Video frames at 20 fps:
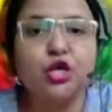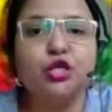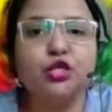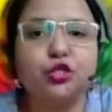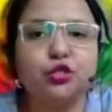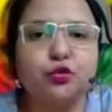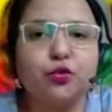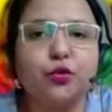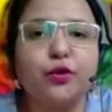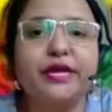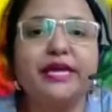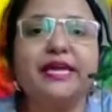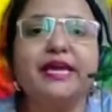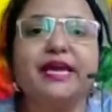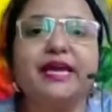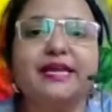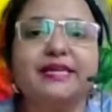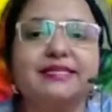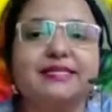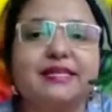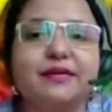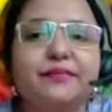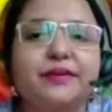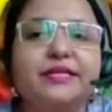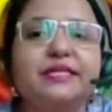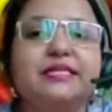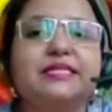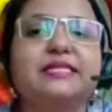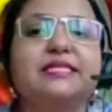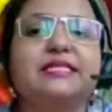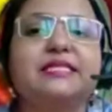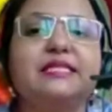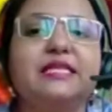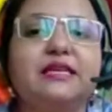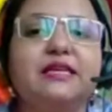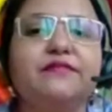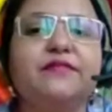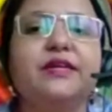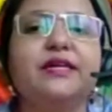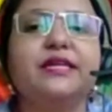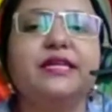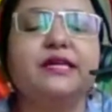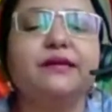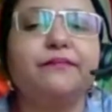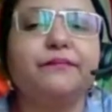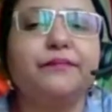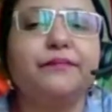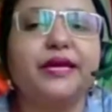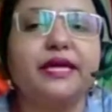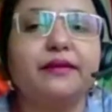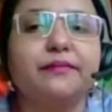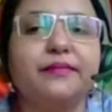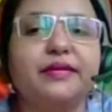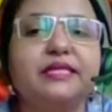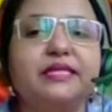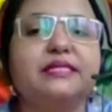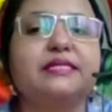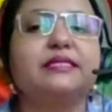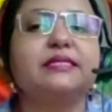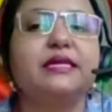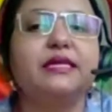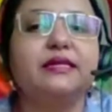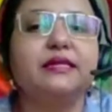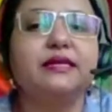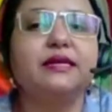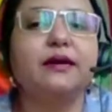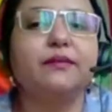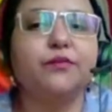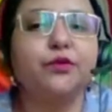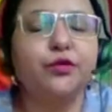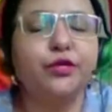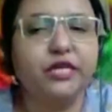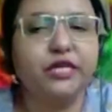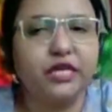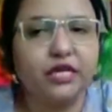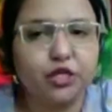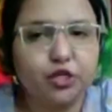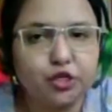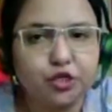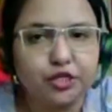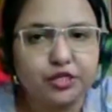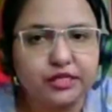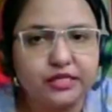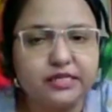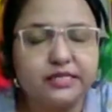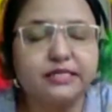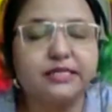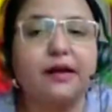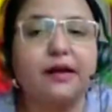So he exhibits severe impairments in communication. This